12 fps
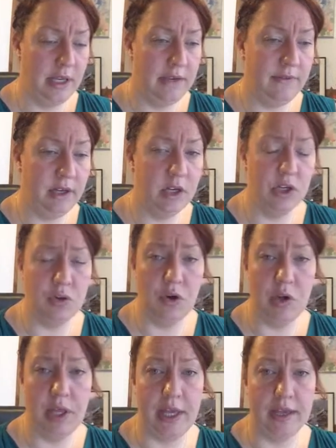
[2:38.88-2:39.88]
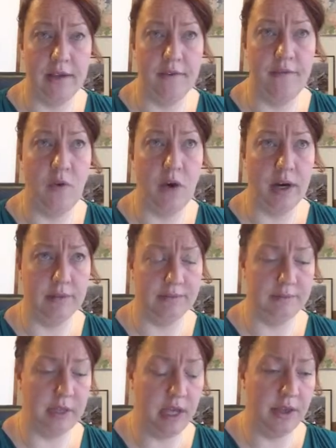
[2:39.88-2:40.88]
even controlling for
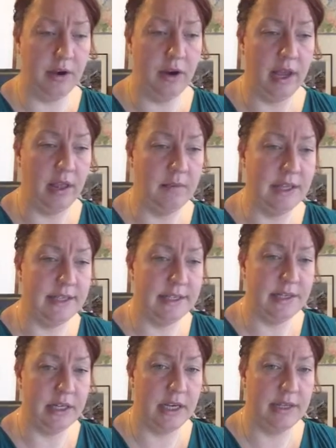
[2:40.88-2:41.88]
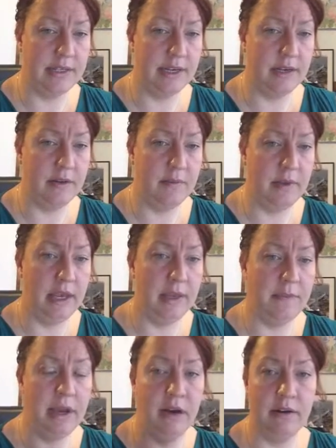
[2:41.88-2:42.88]
other elements such as
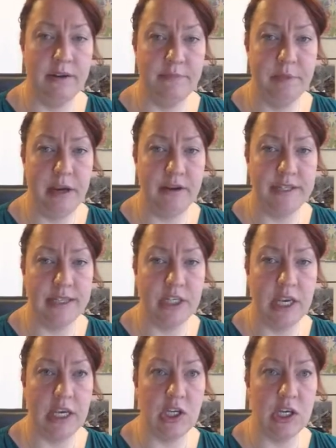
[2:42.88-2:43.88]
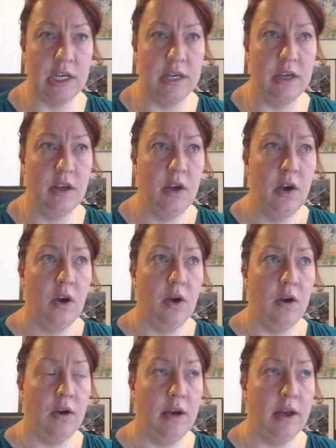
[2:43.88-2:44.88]
parents' education,
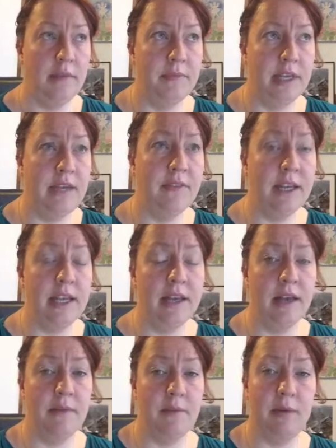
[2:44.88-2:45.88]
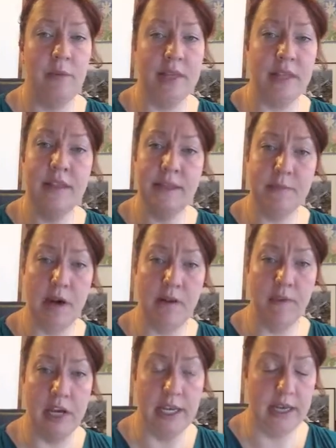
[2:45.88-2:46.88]
or even income within this
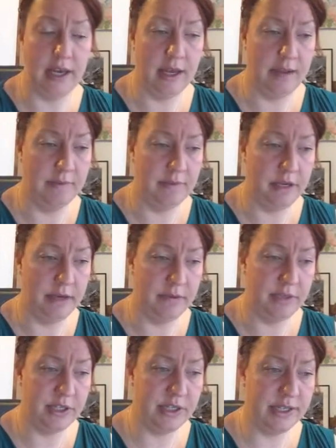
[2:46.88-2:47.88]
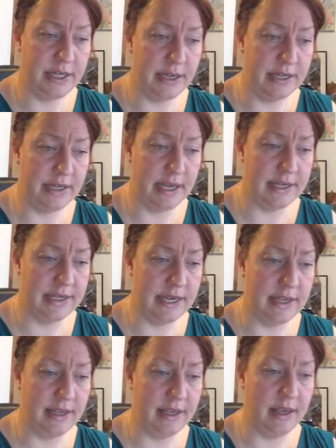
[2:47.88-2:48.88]
poverty. It was just seen as
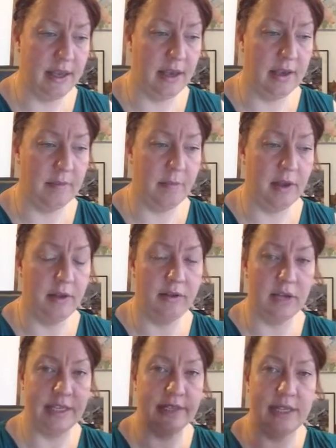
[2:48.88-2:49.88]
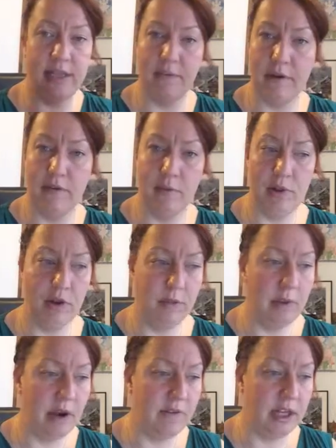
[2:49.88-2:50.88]
anything less slightly above or below
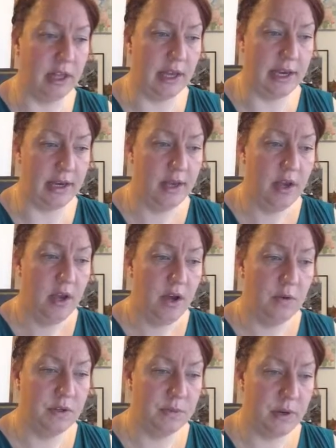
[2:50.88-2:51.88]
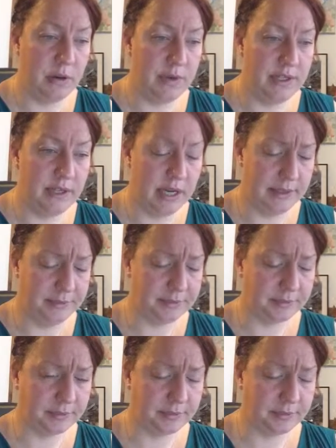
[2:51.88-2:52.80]
the poverty line was where we saw